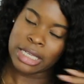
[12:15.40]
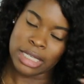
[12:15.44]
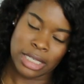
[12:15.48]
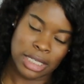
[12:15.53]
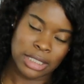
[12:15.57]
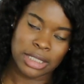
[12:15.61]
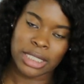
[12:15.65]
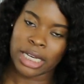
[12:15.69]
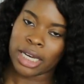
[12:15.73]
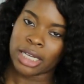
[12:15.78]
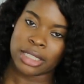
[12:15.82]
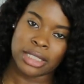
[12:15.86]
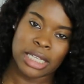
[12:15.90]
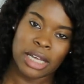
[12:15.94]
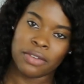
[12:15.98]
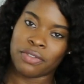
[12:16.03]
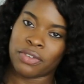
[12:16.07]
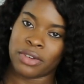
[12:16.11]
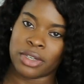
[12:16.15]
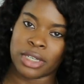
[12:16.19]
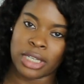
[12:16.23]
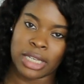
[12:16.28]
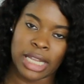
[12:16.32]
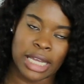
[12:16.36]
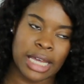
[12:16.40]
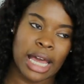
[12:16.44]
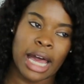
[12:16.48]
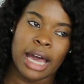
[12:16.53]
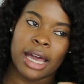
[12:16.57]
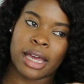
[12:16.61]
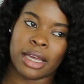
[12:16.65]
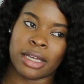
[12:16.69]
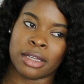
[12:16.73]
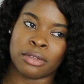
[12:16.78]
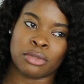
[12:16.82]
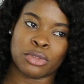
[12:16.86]
it's like a definite like
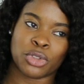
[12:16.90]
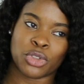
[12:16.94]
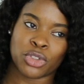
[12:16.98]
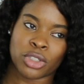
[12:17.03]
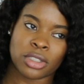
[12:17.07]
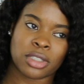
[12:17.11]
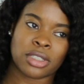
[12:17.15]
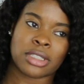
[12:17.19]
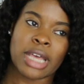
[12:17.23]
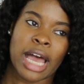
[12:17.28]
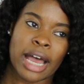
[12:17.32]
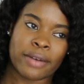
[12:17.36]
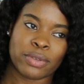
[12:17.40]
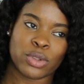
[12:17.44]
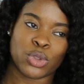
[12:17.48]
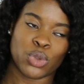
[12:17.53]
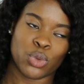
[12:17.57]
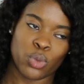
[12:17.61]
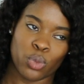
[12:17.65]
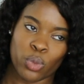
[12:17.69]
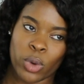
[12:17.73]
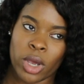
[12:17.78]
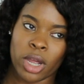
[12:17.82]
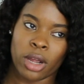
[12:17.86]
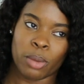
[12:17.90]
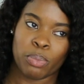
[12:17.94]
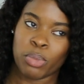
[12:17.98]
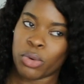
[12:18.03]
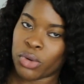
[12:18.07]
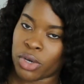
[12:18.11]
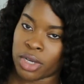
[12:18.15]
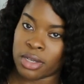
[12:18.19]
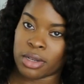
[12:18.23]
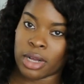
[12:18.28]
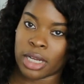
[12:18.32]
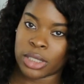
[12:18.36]
i just have to wear
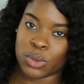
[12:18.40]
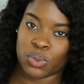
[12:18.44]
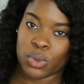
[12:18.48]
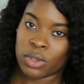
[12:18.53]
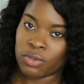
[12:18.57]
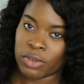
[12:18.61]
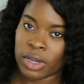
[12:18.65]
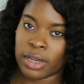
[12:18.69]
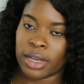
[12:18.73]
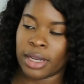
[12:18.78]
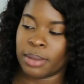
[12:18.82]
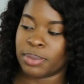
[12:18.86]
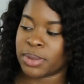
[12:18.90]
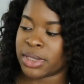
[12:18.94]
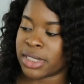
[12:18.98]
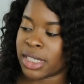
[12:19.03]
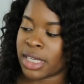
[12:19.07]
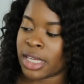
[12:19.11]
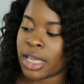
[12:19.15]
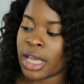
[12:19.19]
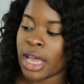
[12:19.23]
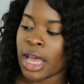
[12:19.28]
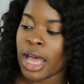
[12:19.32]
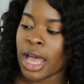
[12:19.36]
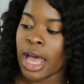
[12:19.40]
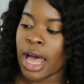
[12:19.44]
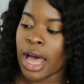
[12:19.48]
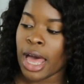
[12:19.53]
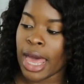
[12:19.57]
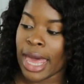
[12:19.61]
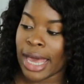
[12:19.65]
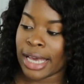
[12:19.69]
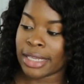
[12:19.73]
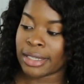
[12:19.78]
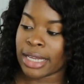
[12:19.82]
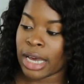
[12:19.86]
polka dots with red lipstick
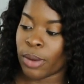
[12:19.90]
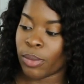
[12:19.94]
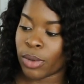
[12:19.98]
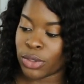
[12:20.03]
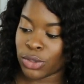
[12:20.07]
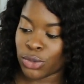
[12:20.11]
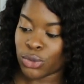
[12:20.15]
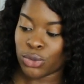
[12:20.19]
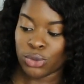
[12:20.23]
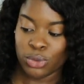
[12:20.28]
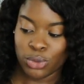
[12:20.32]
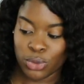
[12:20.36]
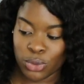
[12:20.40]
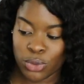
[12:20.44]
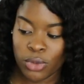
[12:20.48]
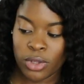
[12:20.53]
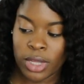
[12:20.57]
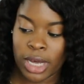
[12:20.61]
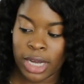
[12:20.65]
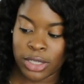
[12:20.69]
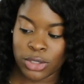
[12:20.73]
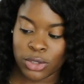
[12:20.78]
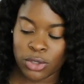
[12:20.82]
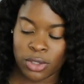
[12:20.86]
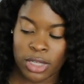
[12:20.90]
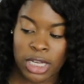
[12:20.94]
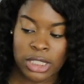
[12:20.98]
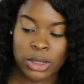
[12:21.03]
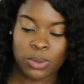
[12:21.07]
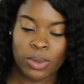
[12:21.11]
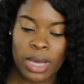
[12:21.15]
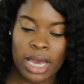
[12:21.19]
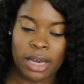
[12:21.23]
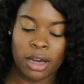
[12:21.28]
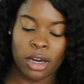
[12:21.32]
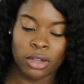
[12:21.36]
and i want to do that so that's
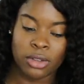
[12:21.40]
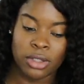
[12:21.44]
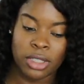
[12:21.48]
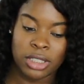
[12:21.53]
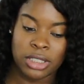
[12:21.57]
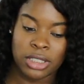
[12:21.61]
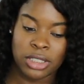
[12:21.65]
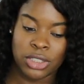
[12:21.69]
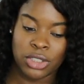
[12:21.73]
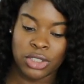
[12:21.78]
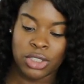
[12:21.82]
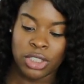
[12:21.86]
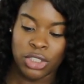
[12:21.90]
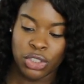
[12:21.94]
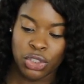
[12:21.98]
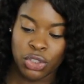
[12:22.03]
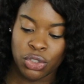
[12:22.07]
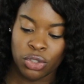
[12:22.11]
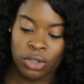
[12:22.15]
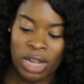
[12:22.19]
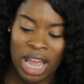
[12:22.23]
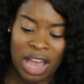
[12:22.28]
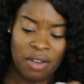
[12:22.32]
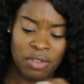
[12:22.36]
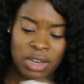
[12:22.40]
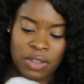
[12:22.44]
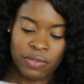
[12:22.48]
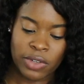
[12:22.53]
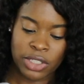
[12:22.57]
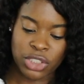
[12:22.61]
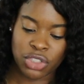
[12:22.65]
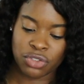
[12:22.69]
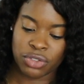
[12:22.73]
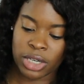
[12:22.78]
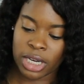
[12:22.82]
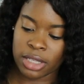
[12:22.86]
why i got this t-shirt i haven't
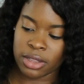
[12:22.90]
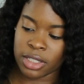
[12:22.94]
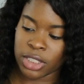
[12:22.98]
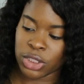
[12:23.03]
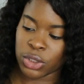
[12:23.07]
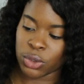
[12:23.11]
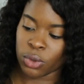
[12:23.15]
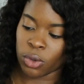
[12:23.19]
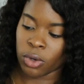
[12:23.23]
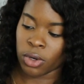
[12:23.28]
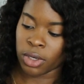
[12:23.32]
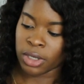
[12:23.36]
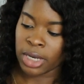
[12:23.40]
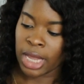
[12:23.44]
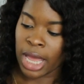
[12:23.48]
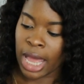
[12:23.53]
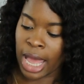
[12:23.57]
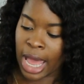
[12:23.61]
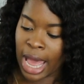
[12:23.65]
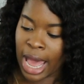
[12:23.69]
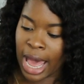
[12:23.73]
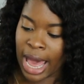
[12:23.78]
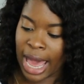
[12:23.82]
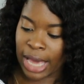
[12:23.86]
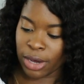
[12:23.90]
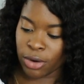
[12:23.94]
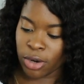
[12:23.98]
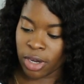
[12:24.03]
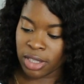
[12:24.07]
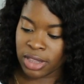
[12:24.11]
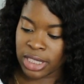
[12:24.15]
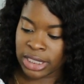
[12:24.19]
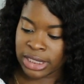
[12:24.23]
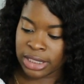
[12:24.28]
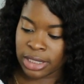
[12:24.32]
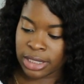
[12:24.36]
even tried this on i
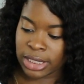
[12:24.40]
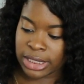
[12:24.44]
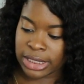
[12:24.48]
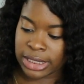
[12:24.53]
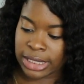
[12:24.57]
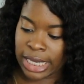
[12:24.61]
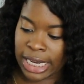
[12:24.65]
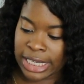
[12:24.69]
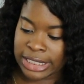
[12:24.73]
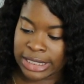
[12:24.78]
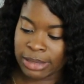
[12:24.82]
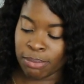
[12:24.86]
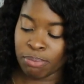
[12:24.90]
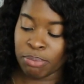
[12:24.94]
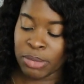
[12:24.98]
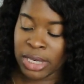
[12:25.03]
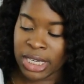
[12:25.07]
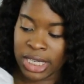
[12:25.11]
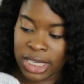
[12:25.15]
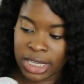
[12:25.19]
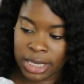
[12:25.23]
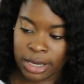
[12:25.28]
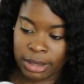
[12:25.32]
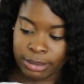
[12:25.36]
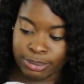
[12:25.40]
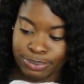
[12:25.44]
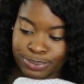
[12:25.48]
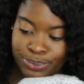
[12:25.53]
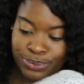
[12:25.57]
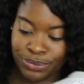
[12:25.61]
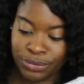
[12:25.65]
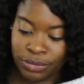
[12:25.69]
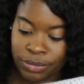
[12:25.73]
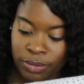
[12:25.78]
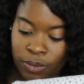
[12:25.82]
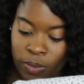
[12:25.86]
got this in a size medium
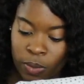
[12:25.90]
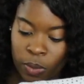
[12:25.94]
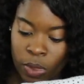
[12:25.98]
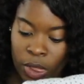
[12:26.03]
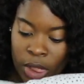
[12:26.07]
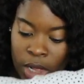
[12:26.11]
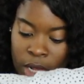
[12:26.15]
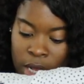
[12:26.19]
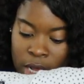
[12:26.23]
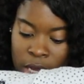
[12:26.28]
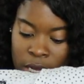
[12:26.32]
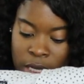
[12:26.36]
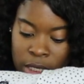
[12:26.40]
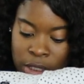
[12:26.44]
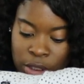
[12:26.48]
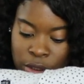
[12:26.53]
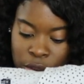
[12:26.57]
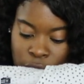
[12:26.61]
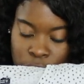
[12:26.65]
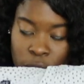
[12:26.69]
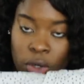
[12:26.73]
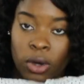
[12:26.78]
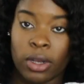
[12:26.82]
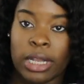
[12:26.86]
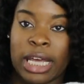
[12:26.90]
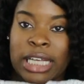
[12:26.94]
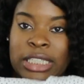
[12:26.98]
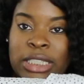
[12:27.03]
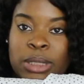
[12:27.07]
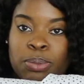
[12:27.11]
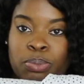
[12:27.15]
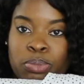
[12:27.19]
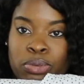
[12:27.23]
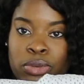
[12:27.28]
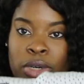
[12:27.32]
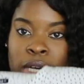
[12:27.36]
so let's
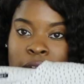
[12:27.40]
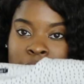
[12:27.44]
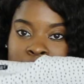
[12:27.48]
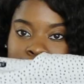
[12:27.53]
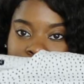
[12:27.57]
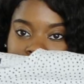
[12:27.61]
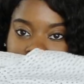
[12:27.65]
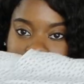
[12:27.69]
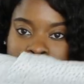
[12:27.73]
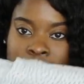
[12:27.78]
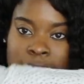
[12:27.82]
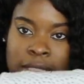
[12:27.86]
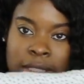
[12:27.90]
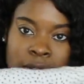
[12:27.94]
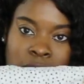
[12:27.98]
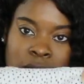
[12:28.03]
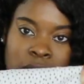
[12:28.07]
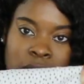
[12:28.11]
pray that this